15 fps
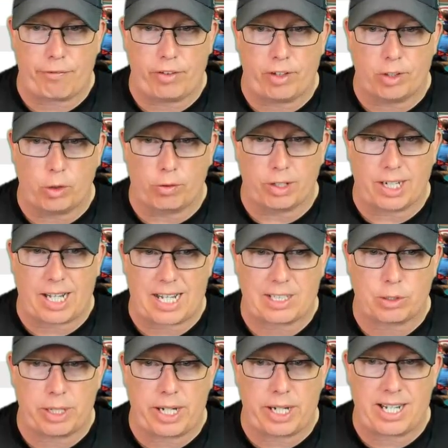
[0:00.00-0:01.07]
Field over the
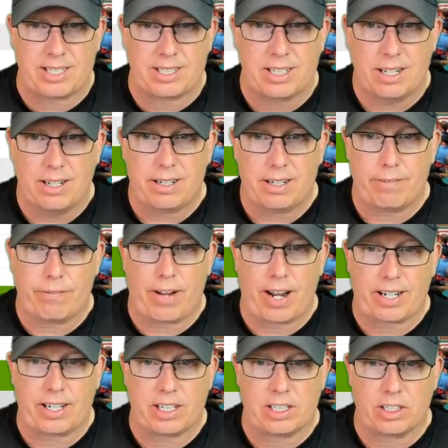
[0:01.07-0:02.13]
last 3 days. In
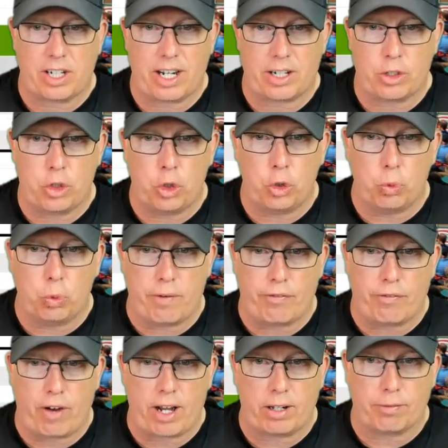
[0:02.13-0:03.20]
fact, yesterday, a
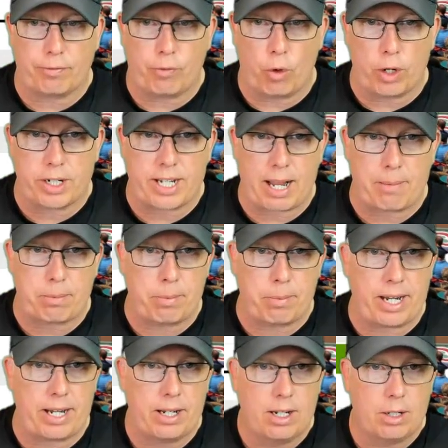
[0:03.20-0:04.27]
2-1 final for Tampa
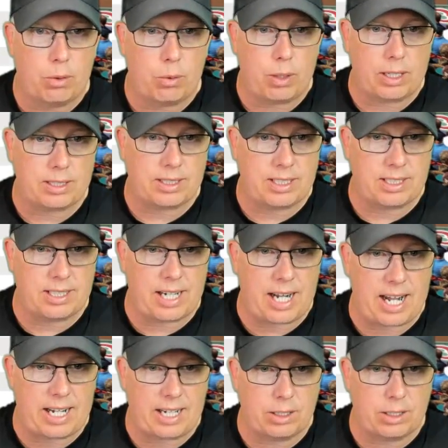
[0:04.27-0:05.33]
Bay, while
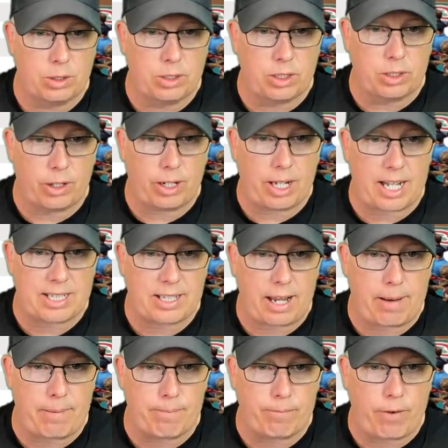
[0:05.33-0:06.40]
Cincinnati losing their last
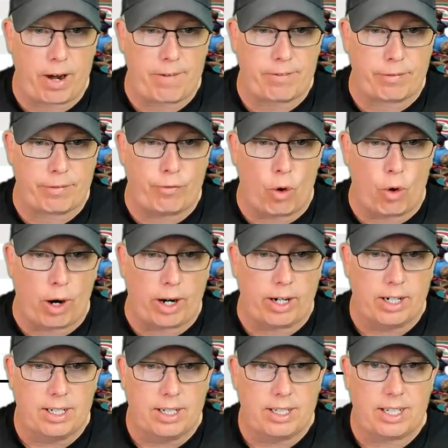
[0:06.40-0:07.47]
game
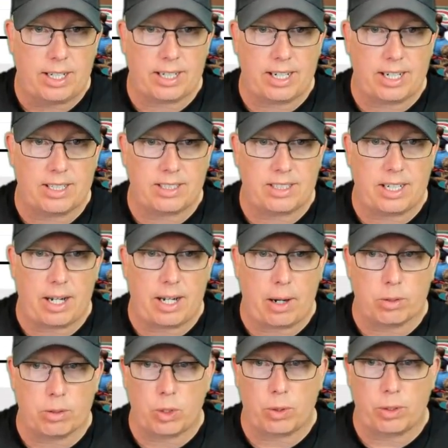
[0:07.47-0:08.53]
5-4 against the
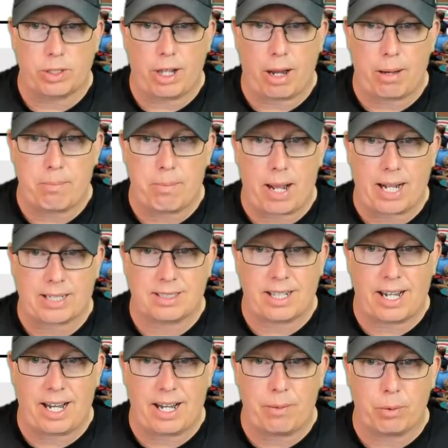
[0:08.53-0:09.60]
Arizona Diamondbacks.
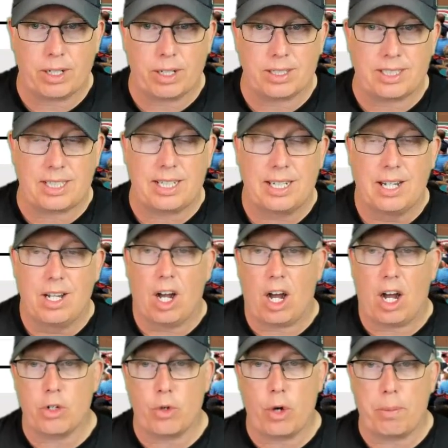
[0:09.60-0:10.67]
Today, we're going to see
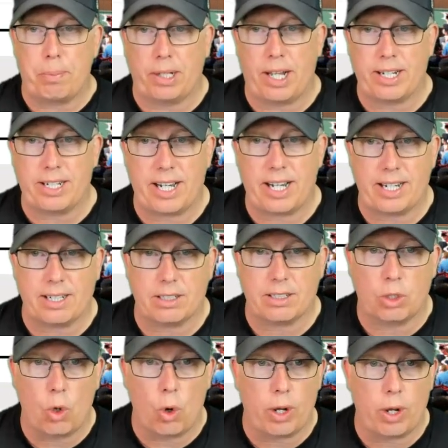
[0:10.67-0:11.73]
Andre Pallante
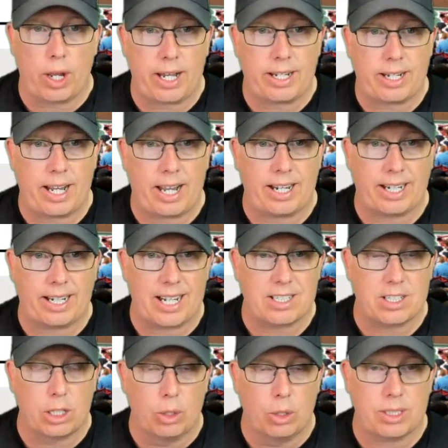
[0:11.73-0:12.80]
go head-to-head
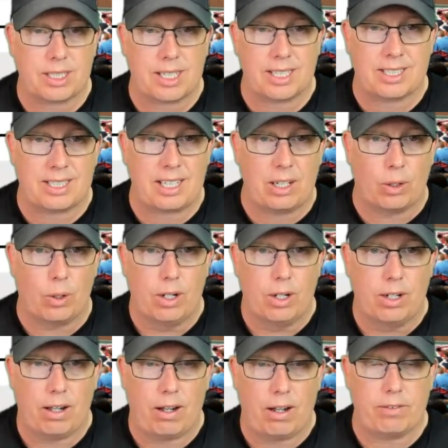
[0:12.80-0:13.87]
against Luis Castillo
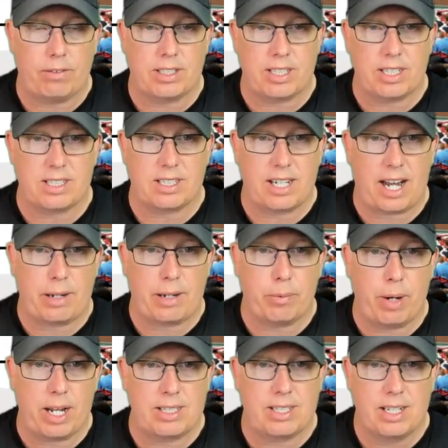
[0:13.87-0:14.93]
of the Cincinnati
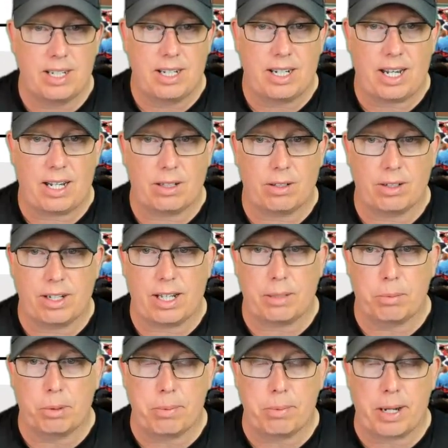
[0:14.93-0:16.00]
Reds. And looking at
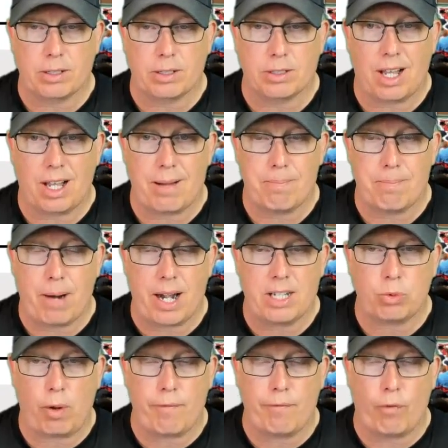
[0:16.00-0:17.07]
the bookmakers' line,
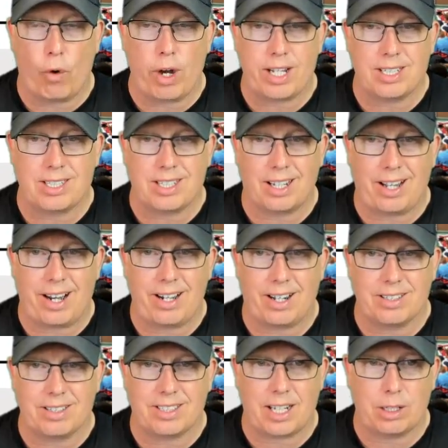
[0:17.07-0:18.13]
minus 140 is the line
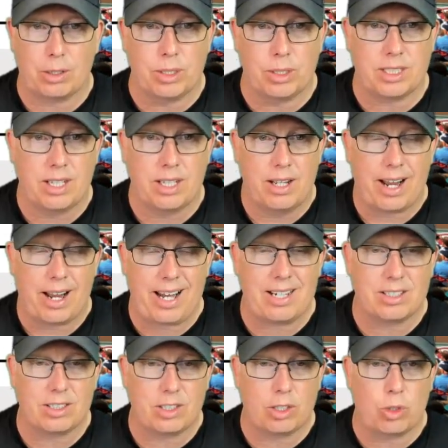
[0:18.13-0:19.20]
on St. Louis.
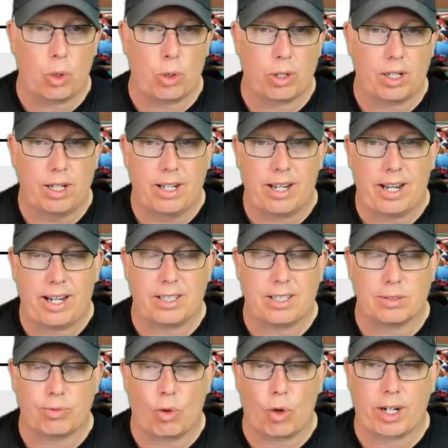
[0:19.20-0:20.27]
8 is the total.
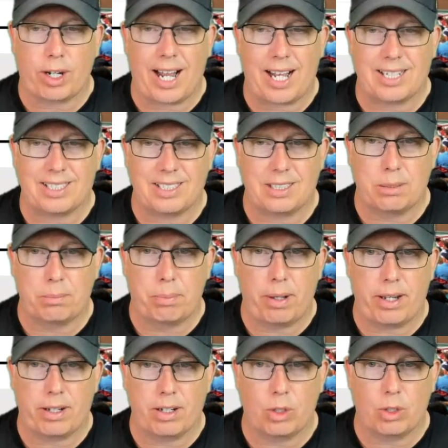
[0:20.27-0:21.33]
ATS forecast system
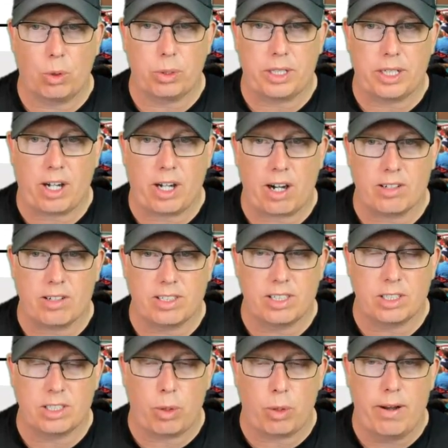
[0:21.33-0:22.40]
play going to go with the Cards in
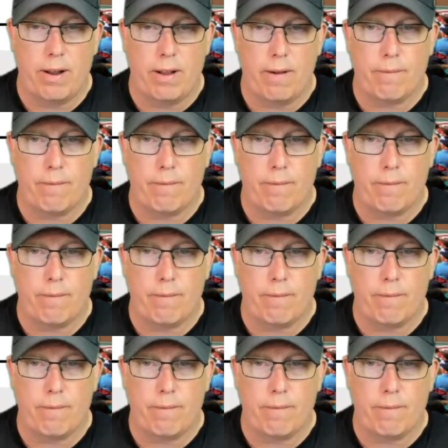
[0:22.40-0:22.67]
this one.